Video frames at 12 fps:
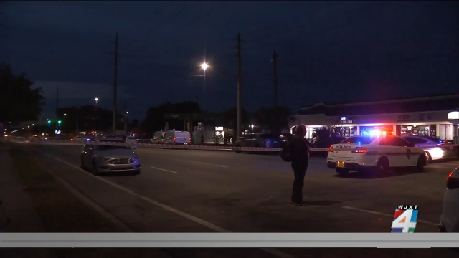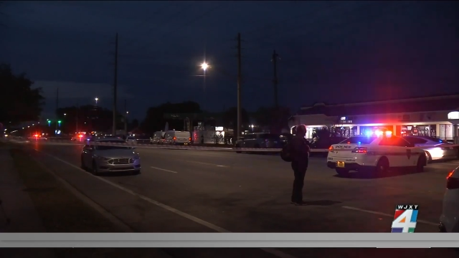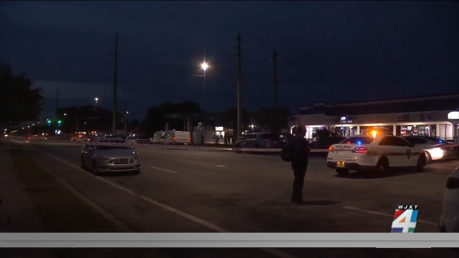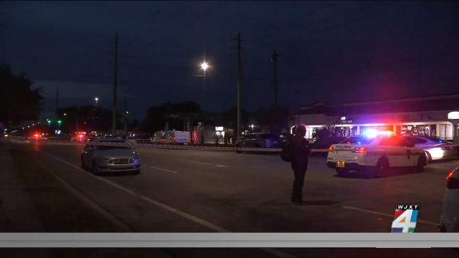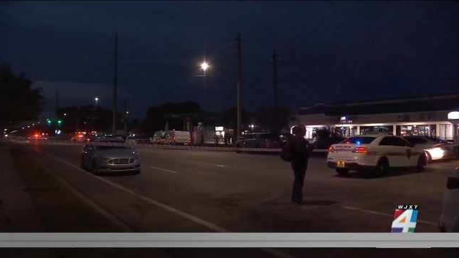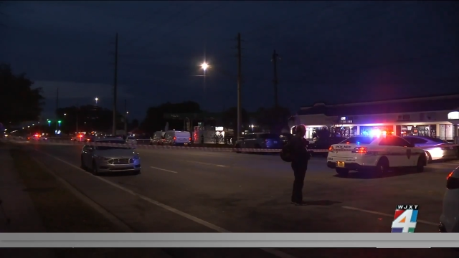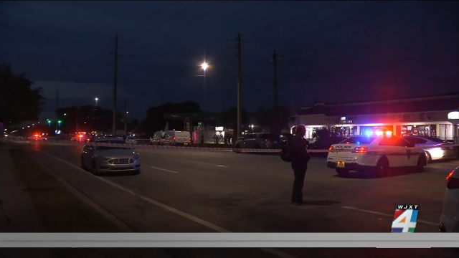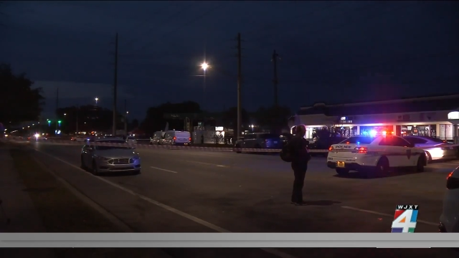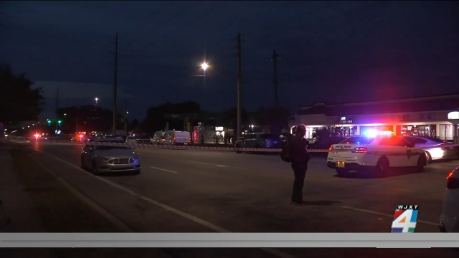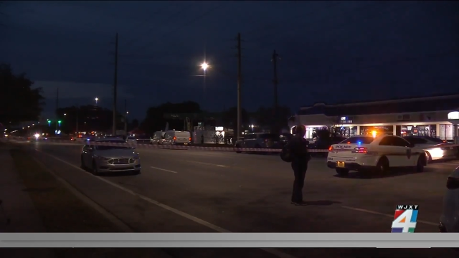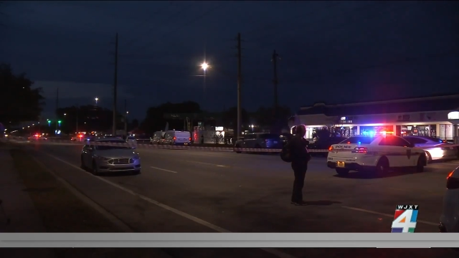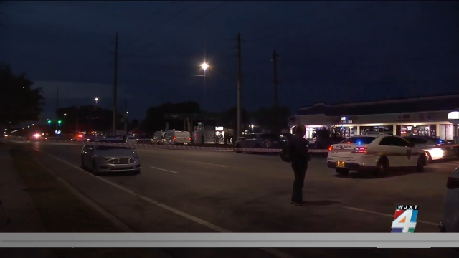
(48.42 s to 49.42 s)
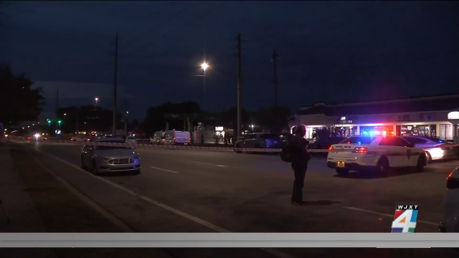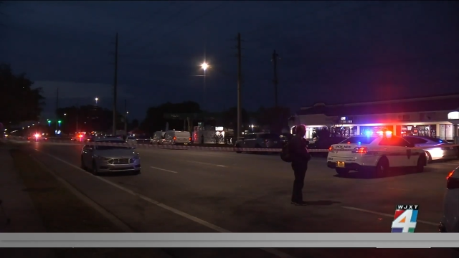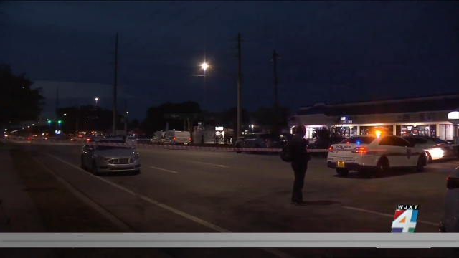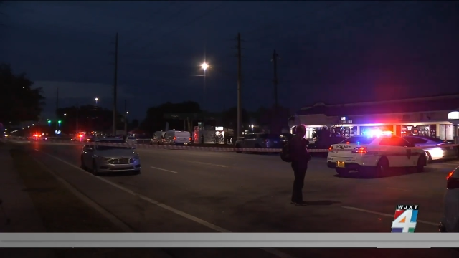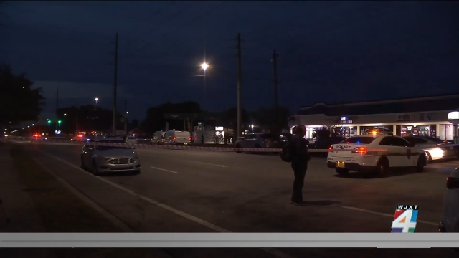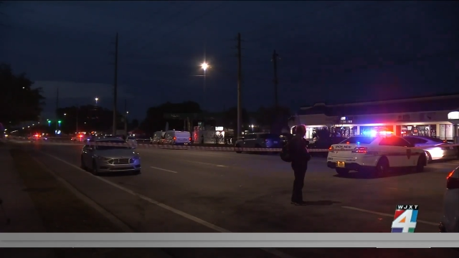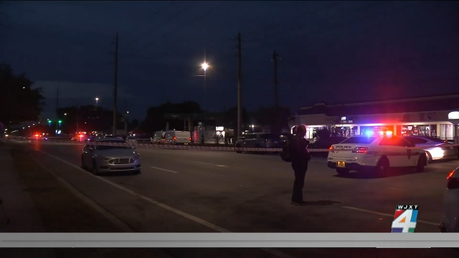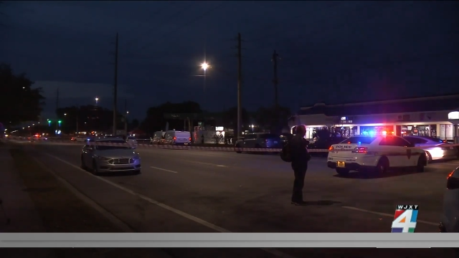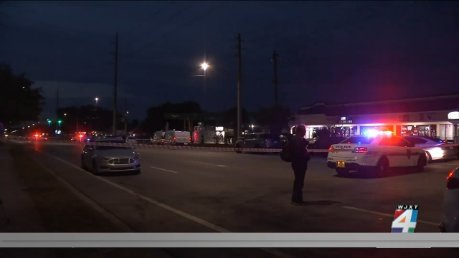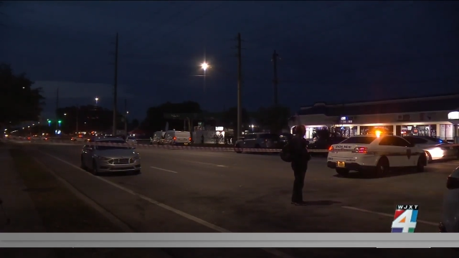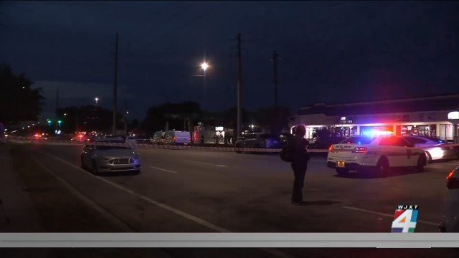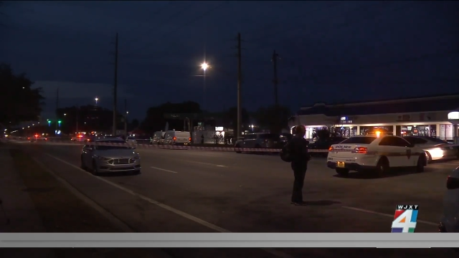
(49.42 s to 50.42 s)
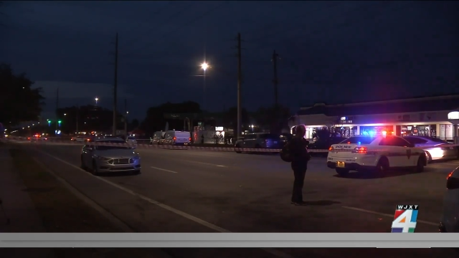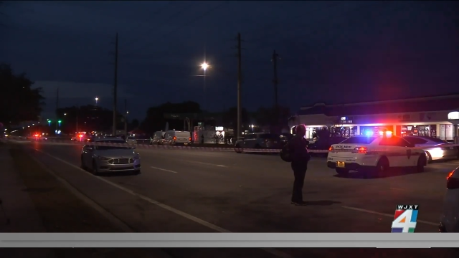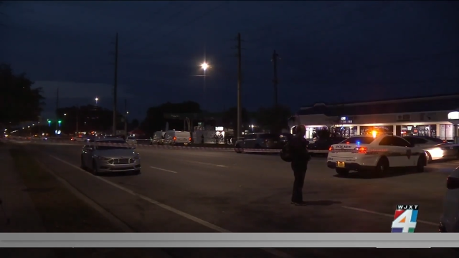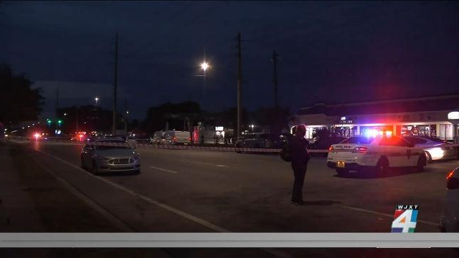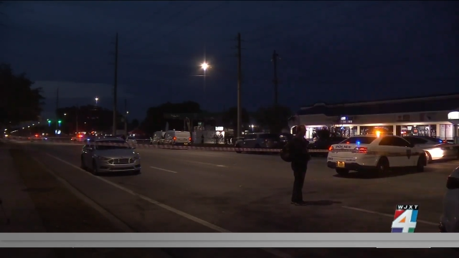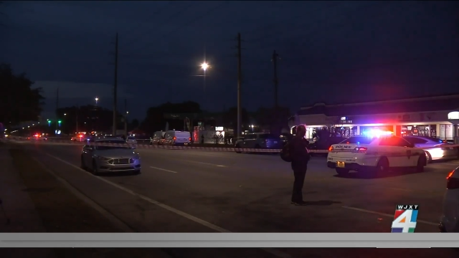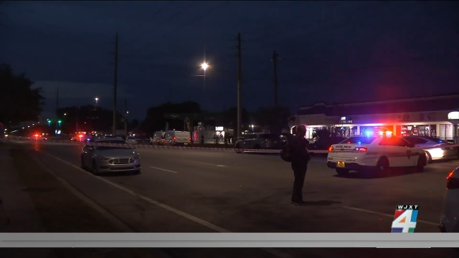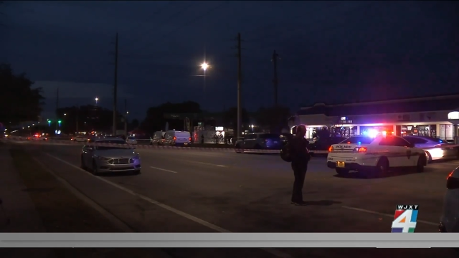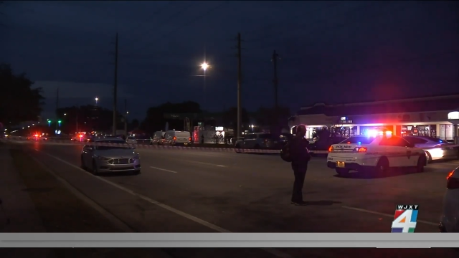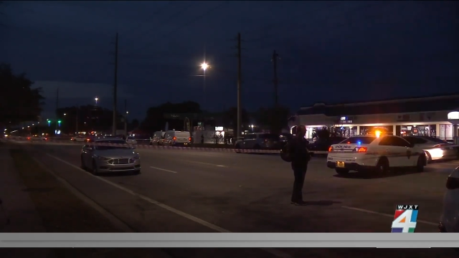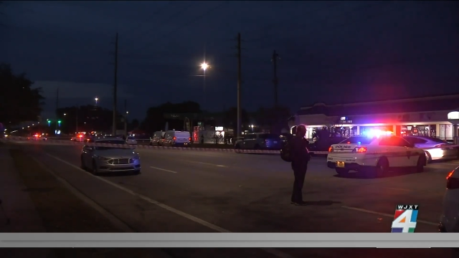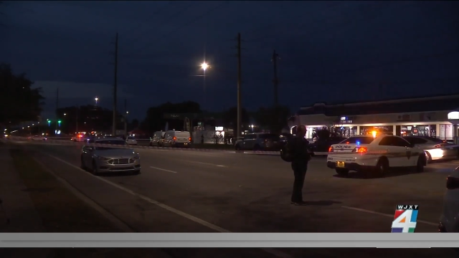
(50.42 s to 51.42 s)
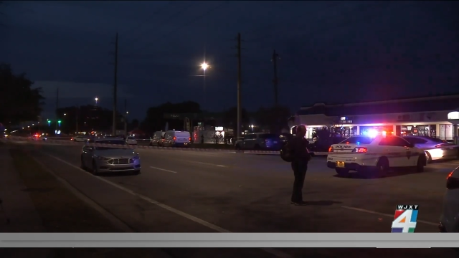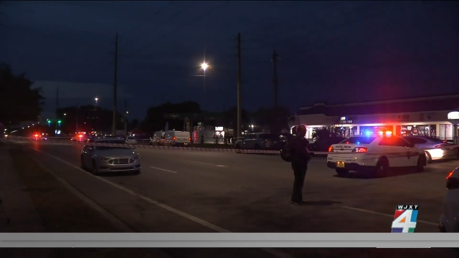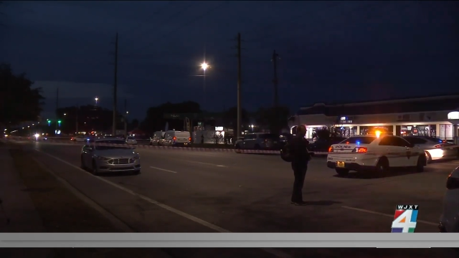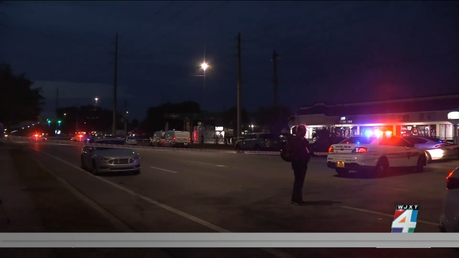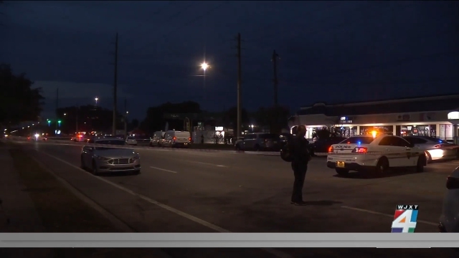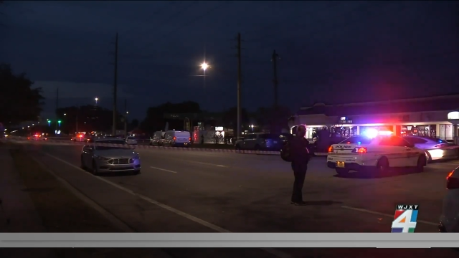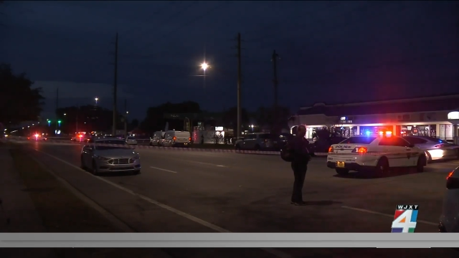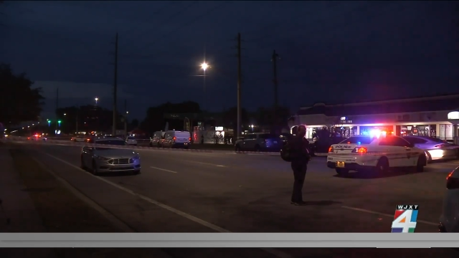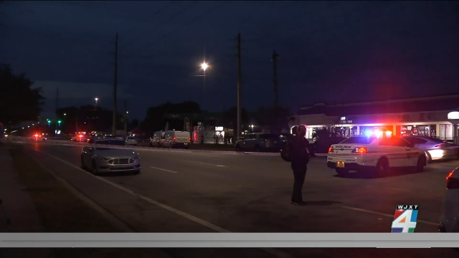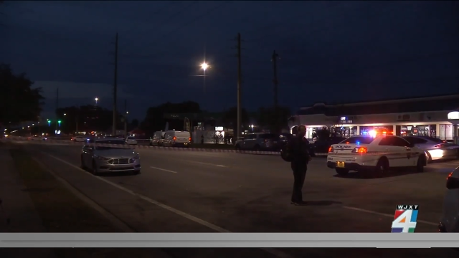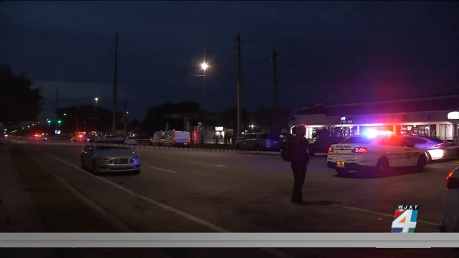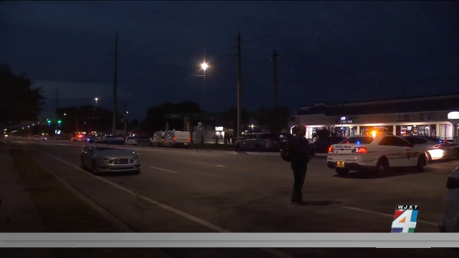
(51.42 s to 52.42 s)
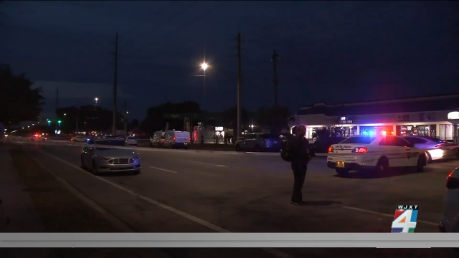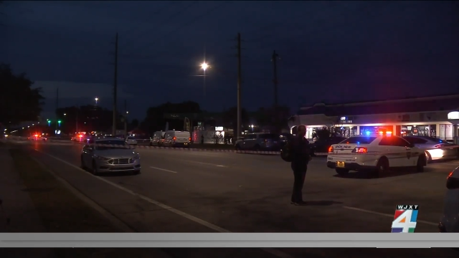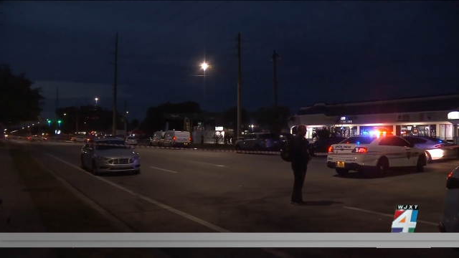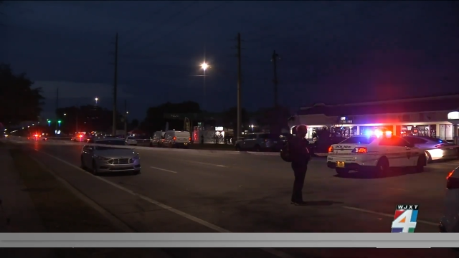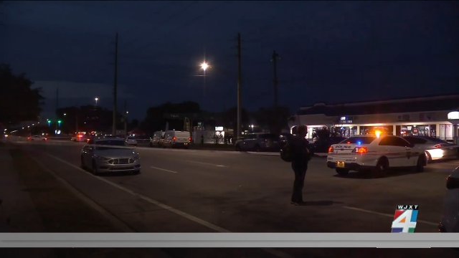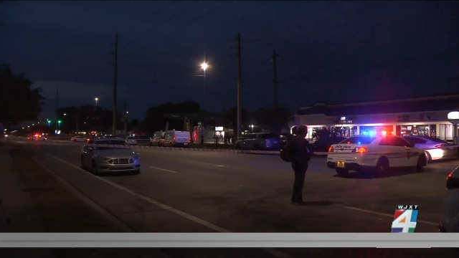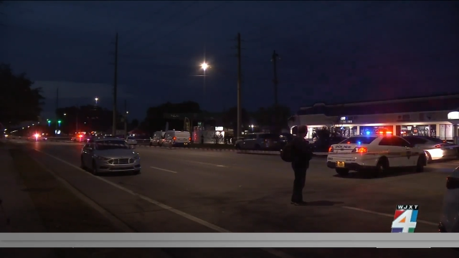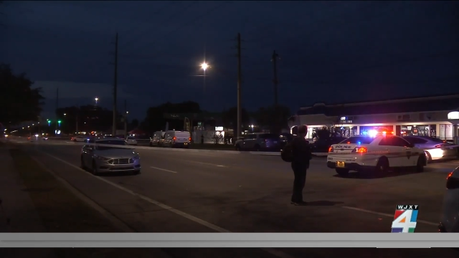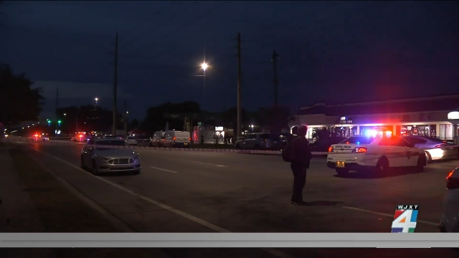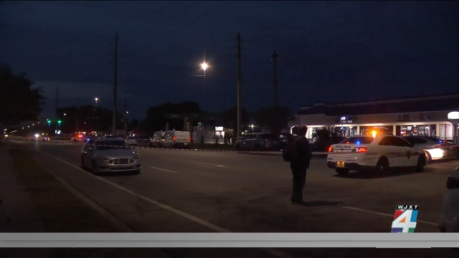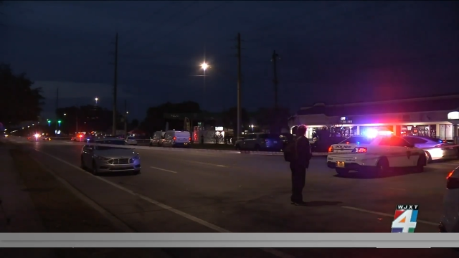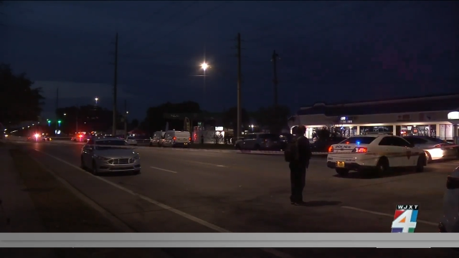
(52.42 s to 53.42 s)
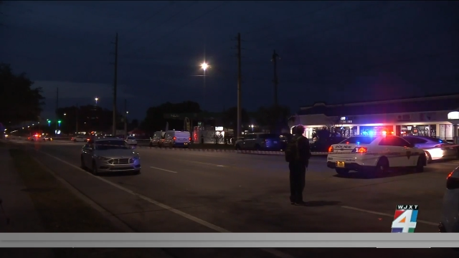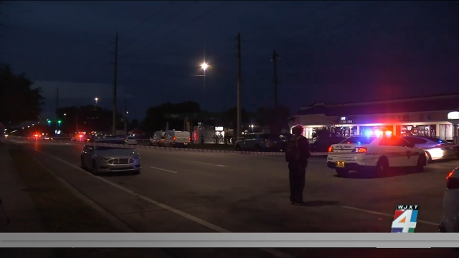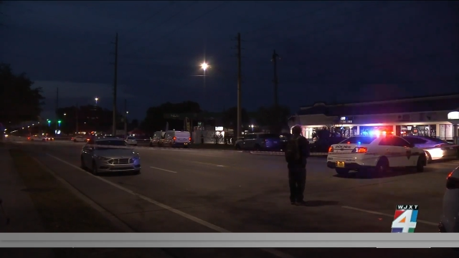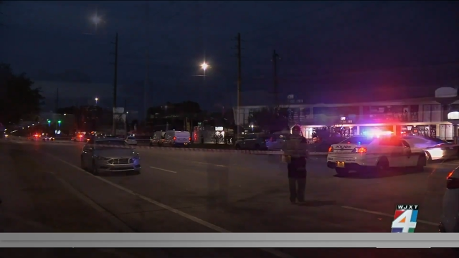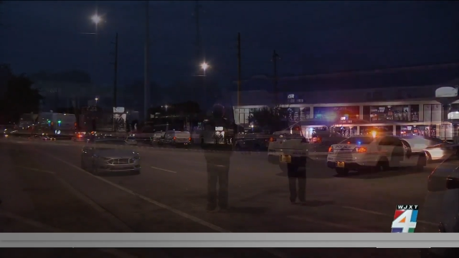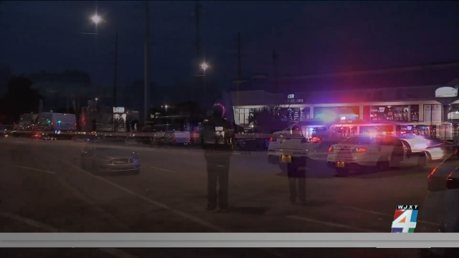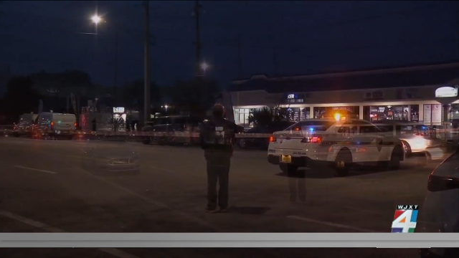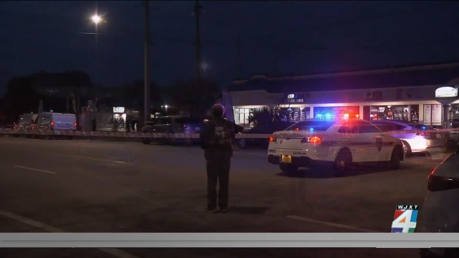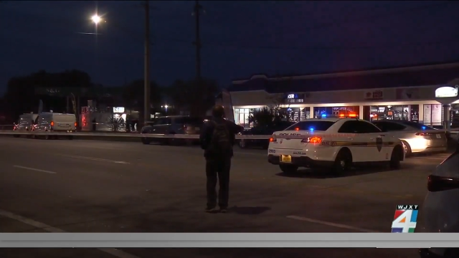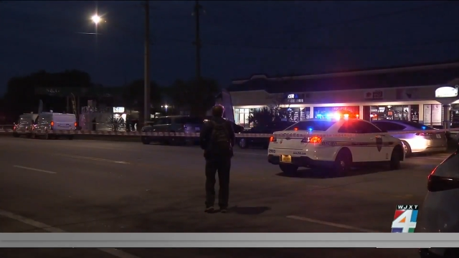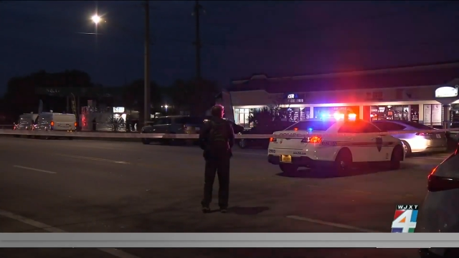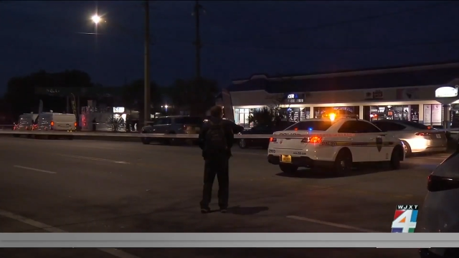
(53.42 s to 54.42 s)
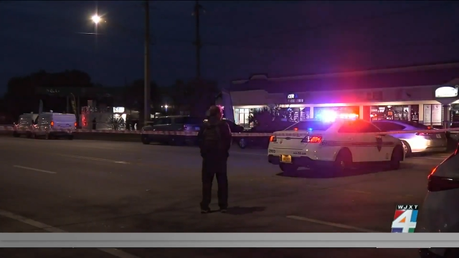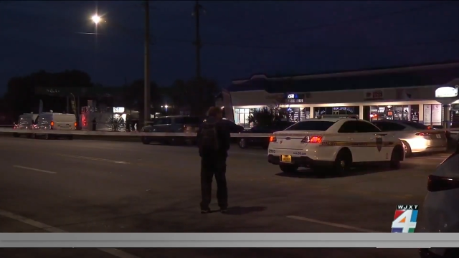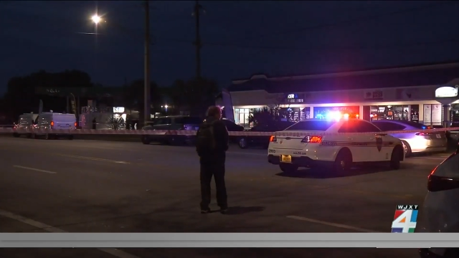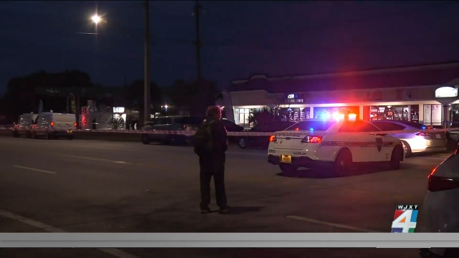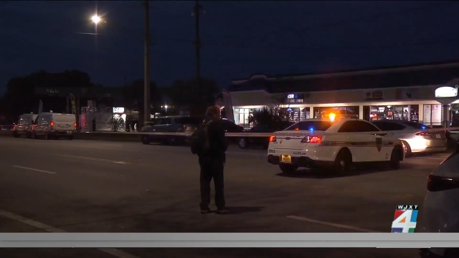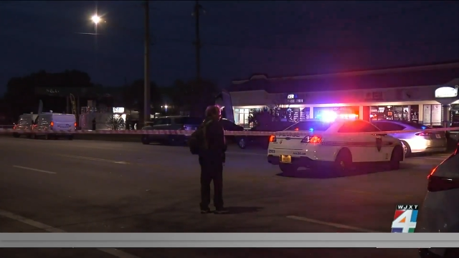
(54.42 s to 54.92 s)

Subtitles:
(no speaker visible)